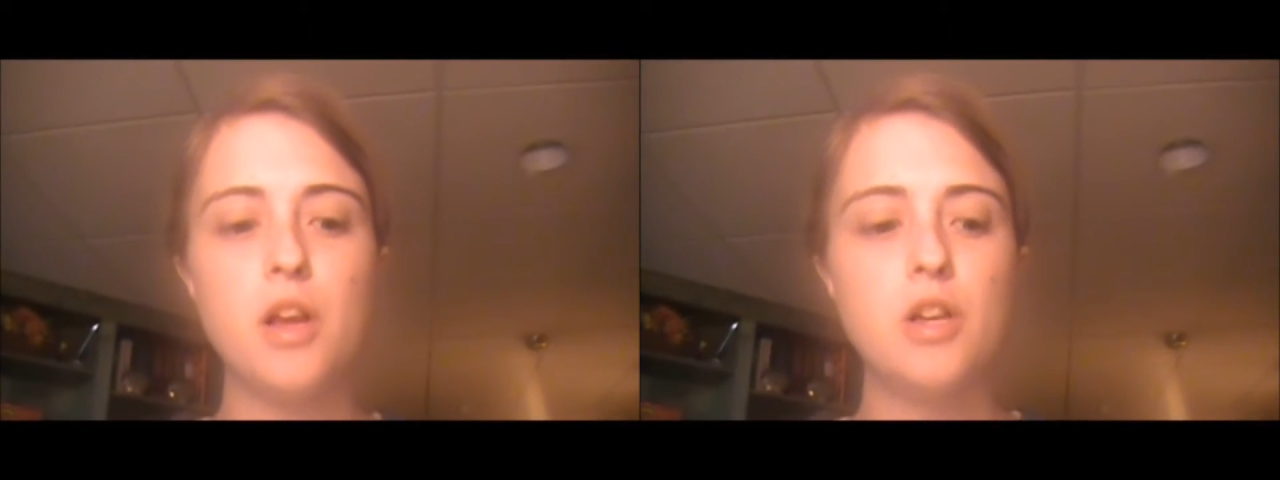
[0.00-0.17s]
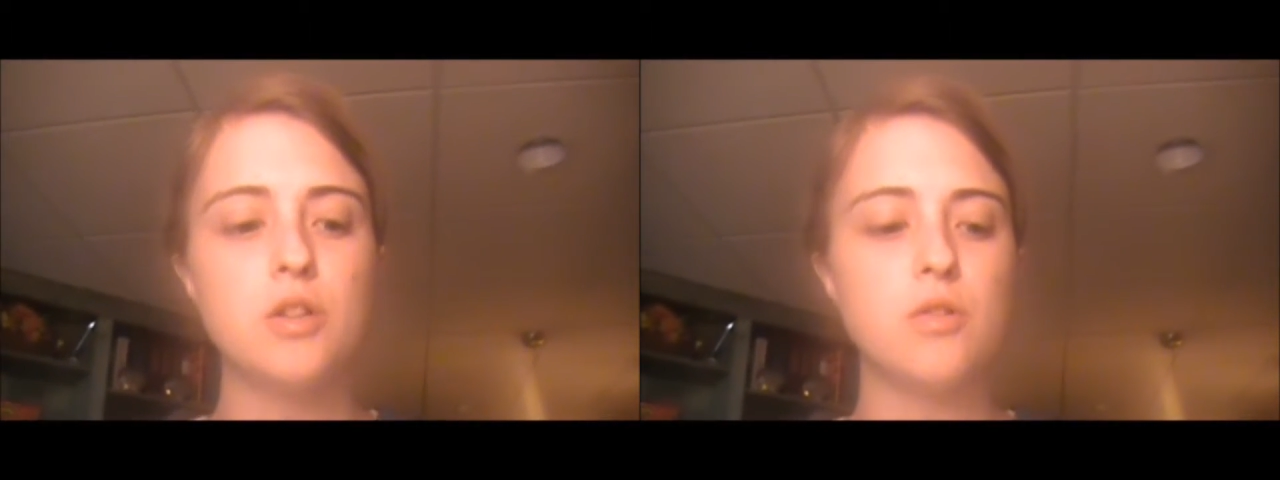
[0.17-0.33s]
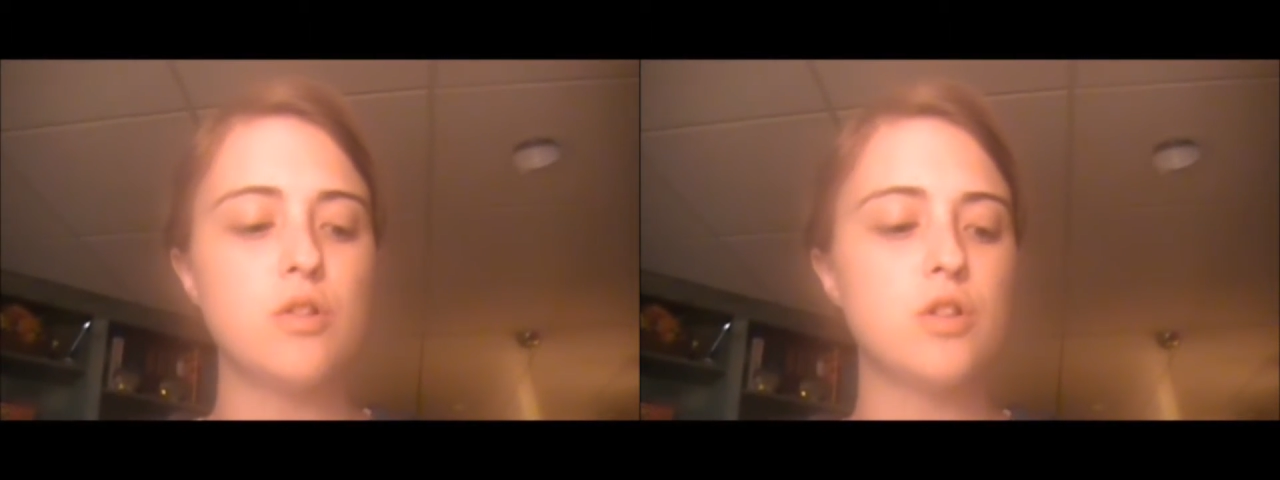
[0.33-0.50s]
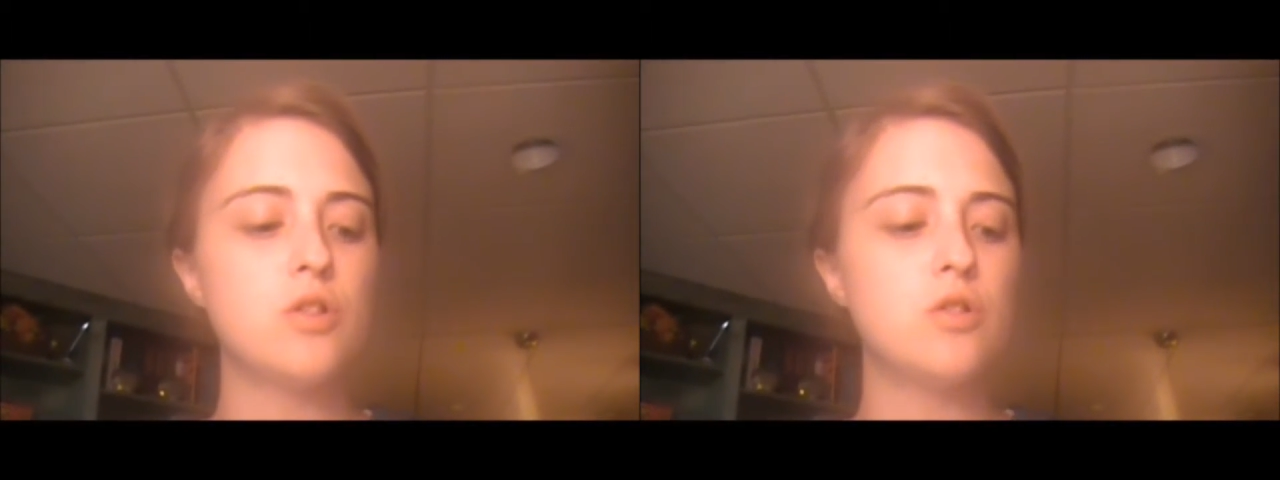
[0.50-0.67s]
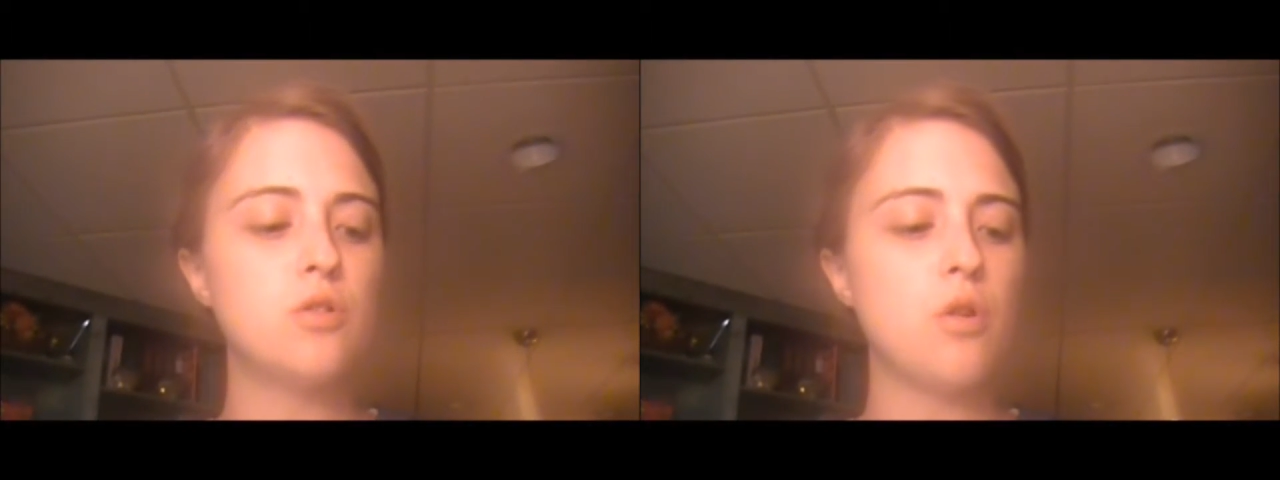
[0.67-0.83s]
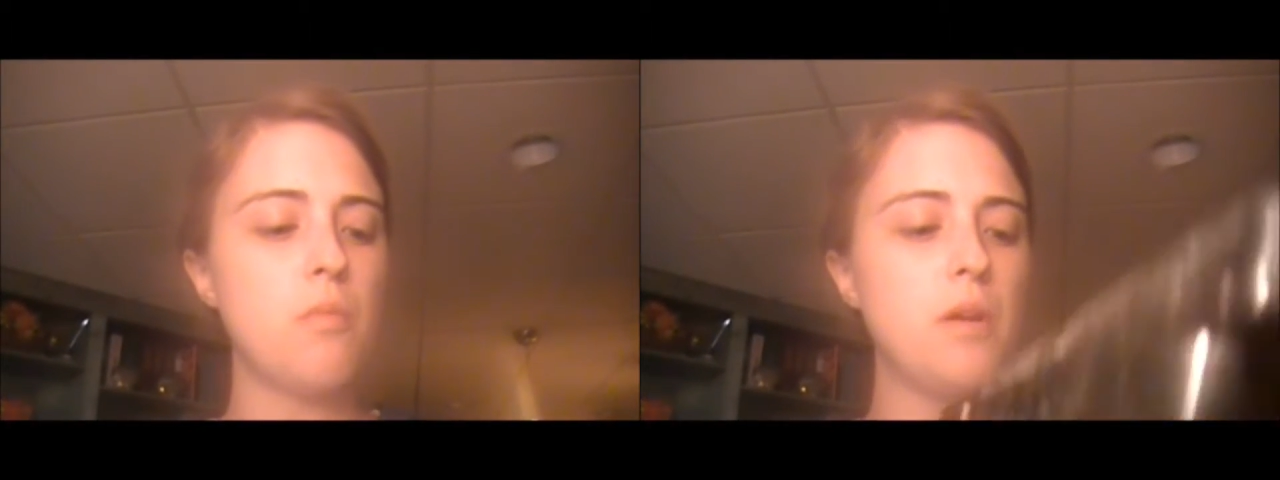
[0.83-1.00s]
So there's
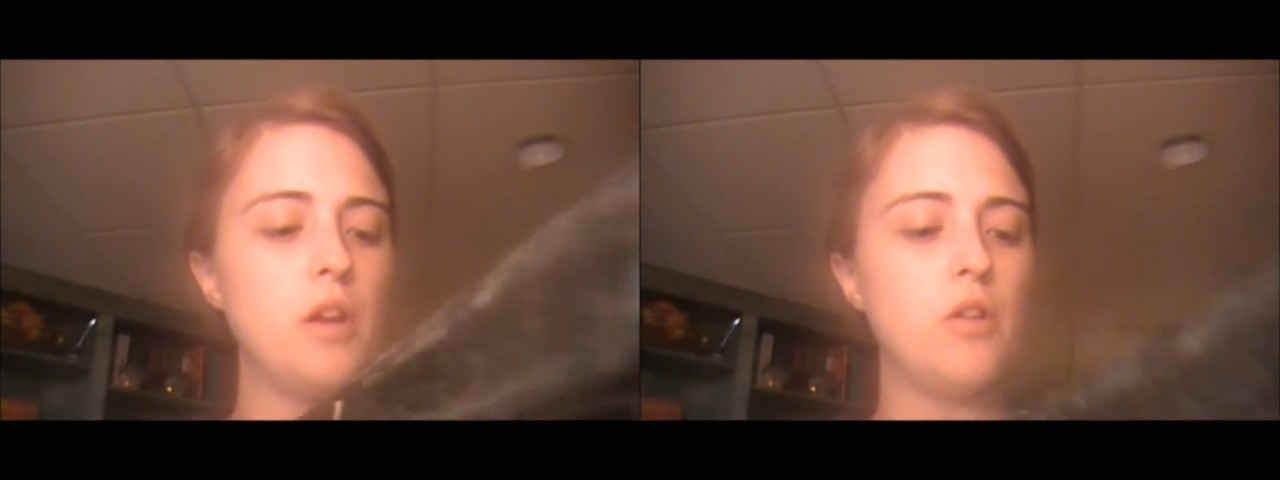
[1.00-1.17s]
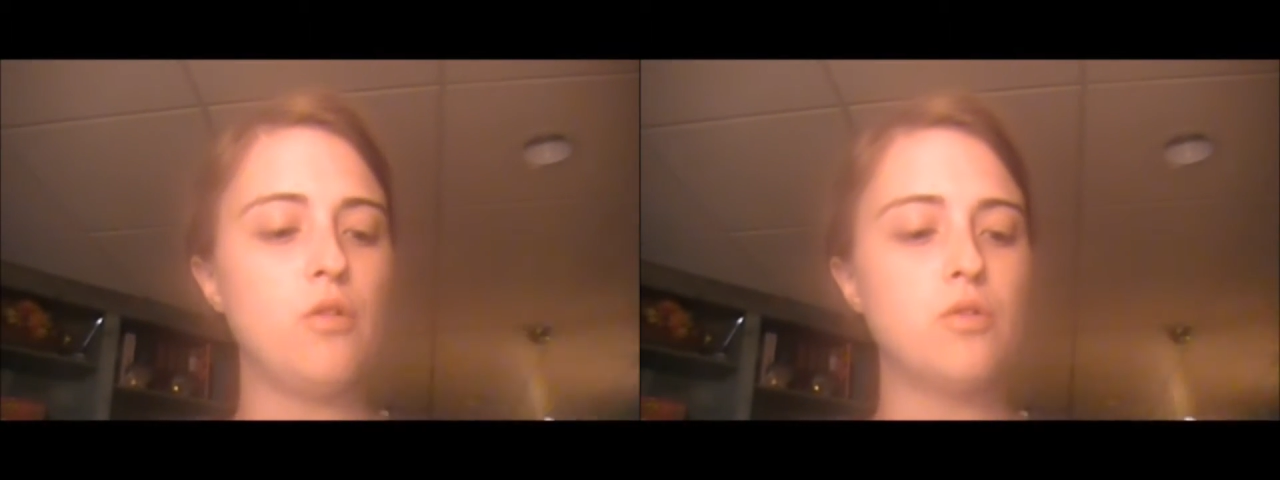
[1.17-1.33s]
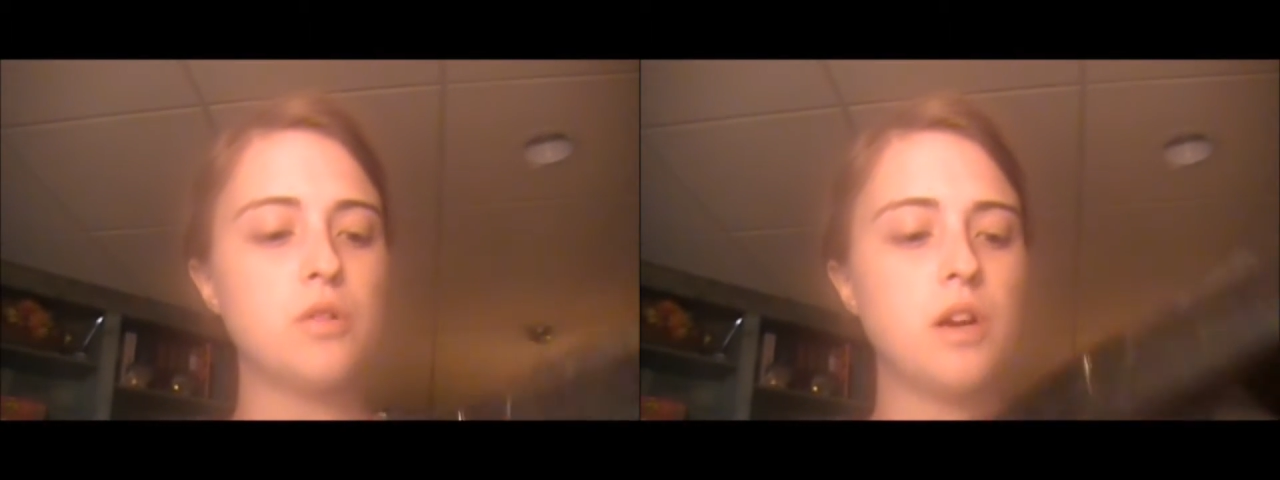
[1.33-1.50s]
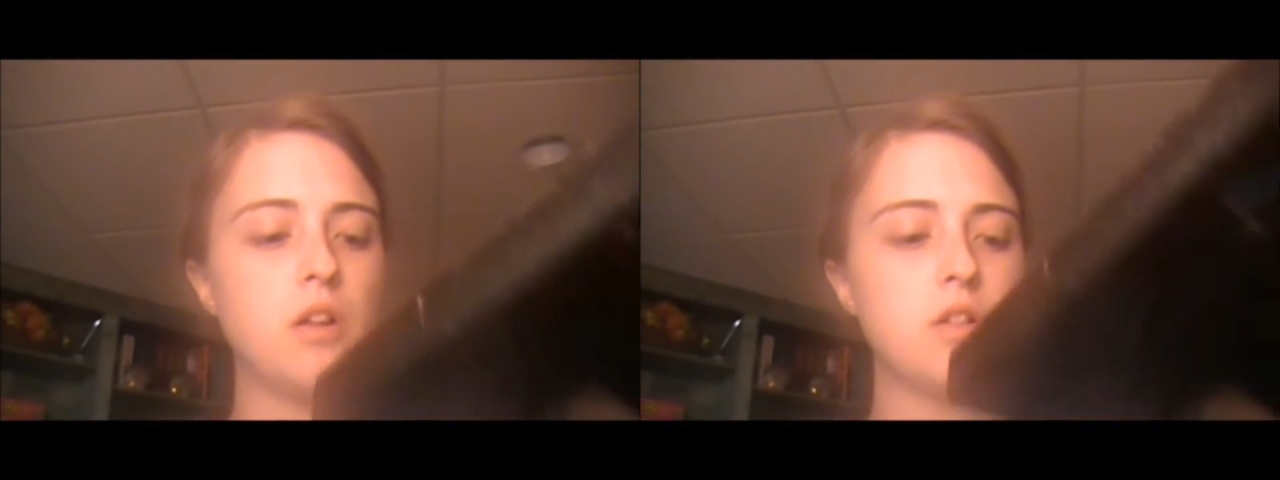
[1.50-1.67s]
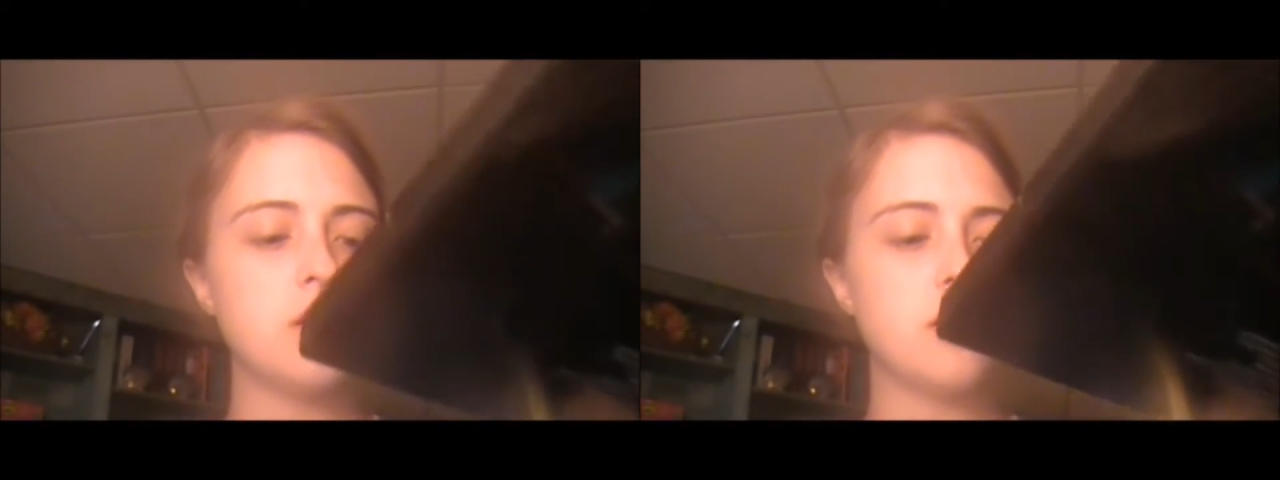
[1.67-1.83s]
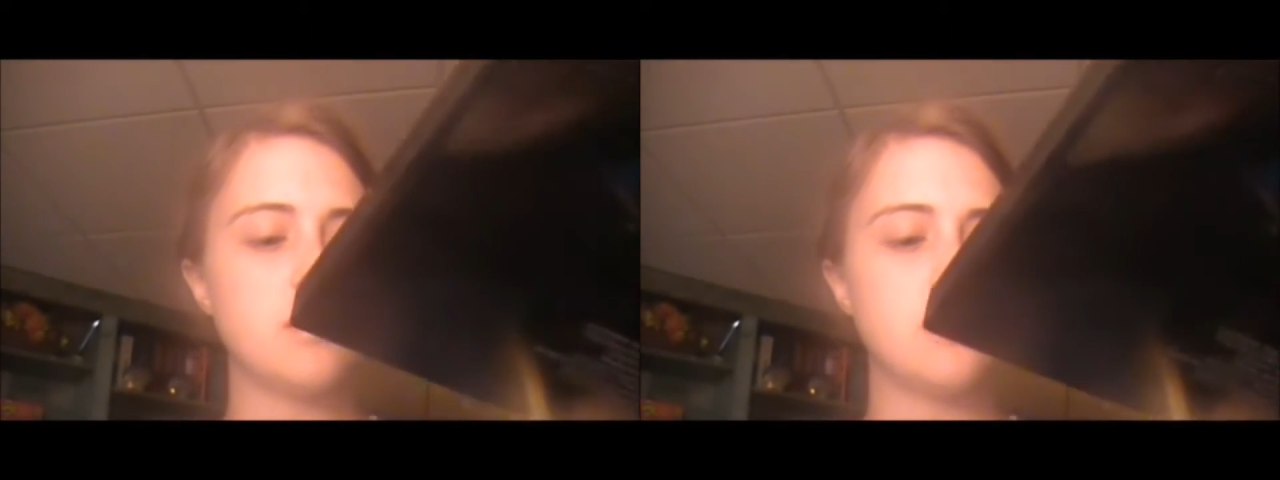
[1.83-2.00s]
so many neutral colors
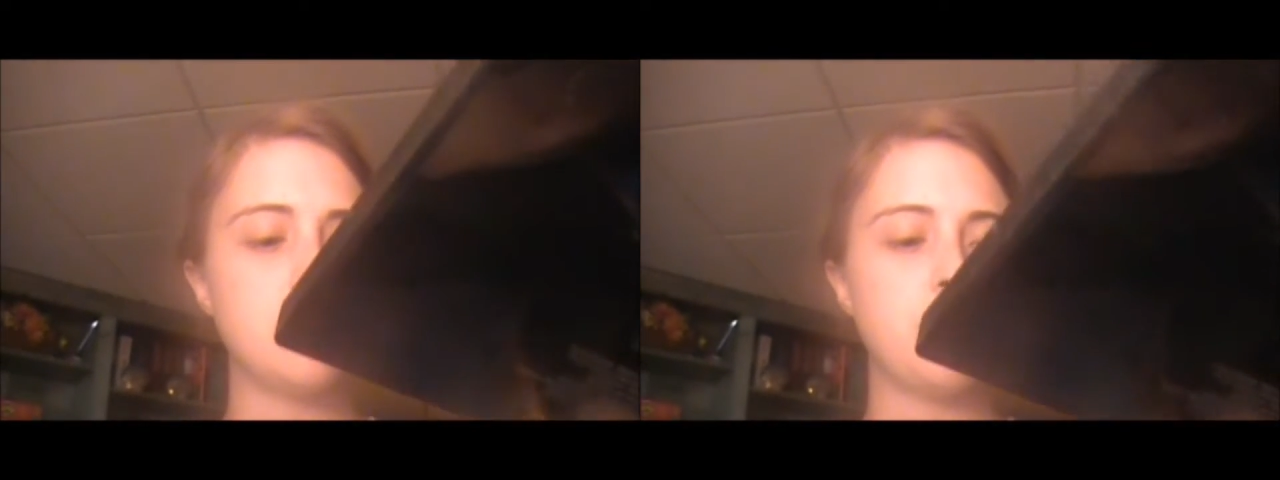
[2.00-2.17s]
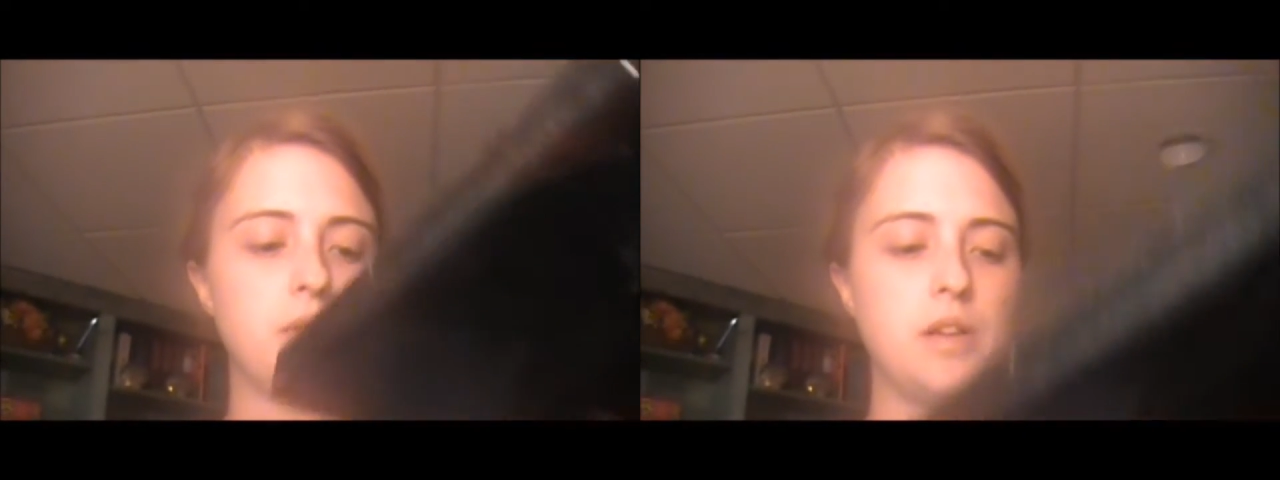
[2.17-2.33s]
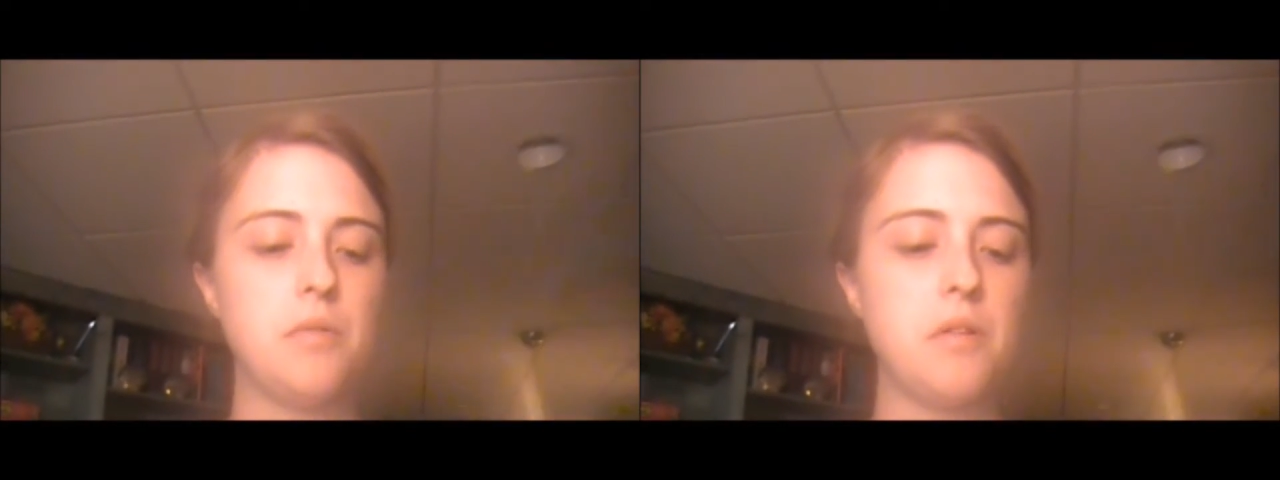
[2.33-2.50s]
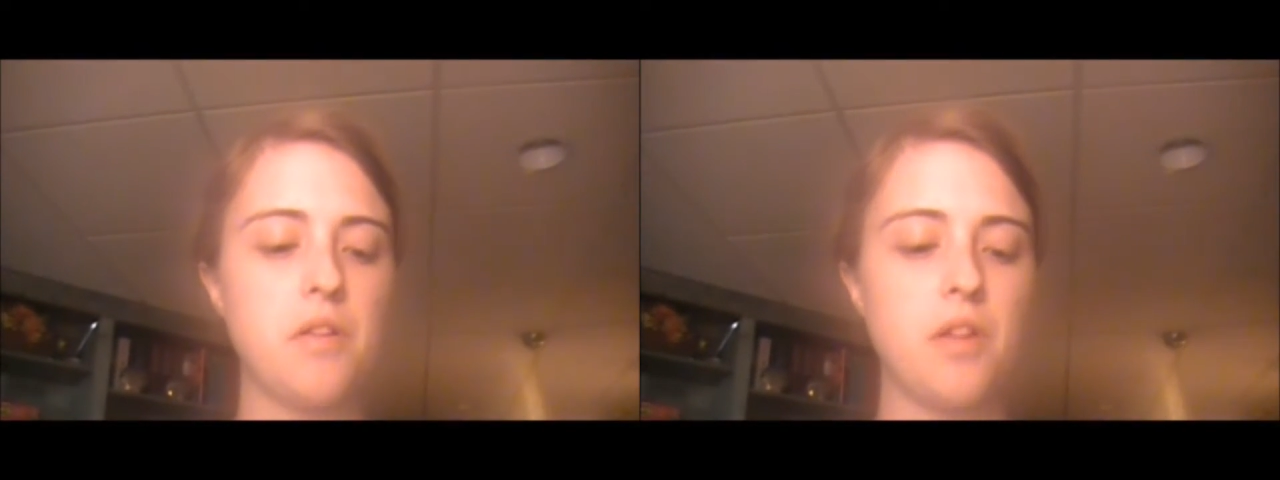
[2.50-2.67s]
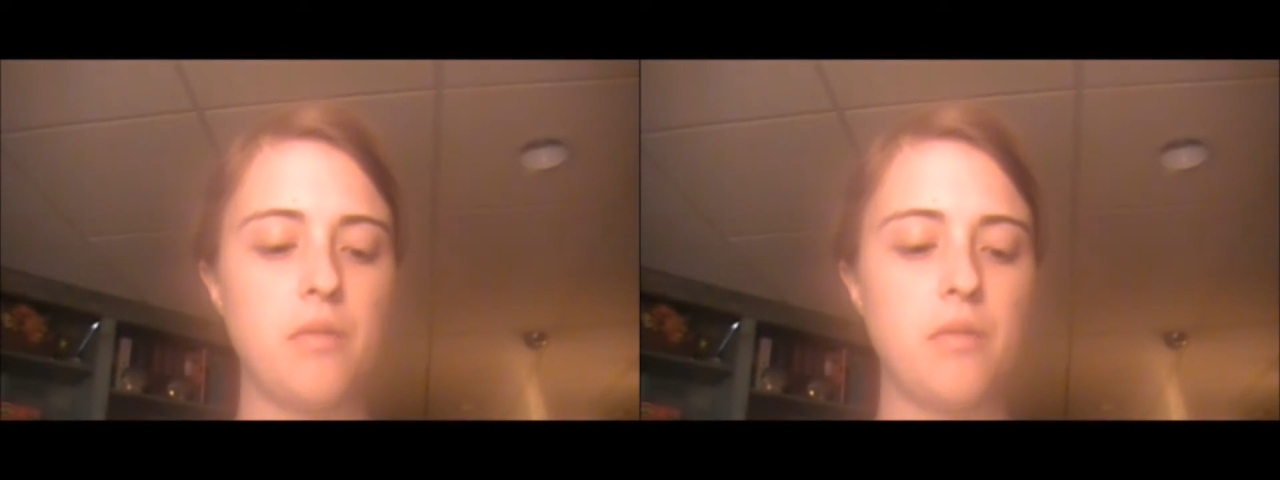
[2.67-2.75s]
to play with.